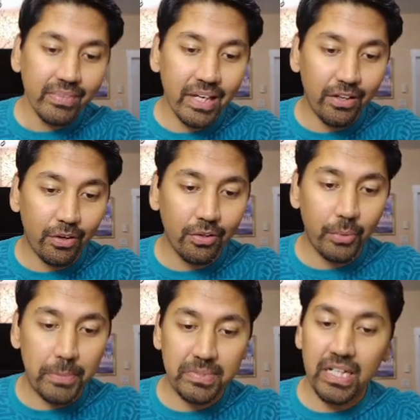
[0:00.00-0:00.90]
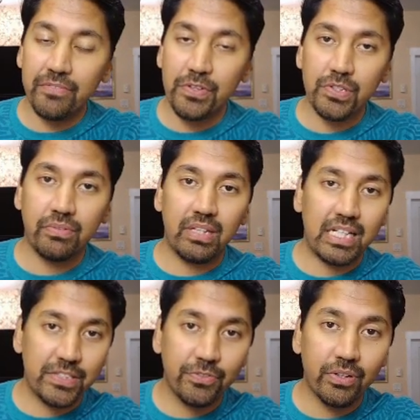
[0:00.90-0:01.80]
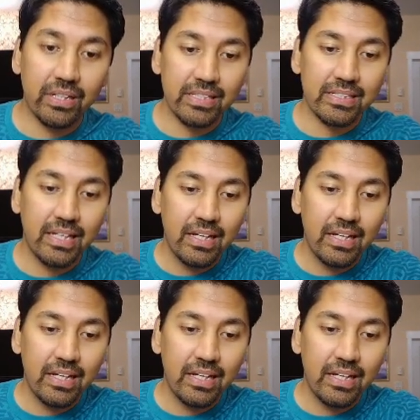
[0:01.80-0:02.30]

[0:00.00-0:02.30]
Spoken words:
and all website views over the last 4 days.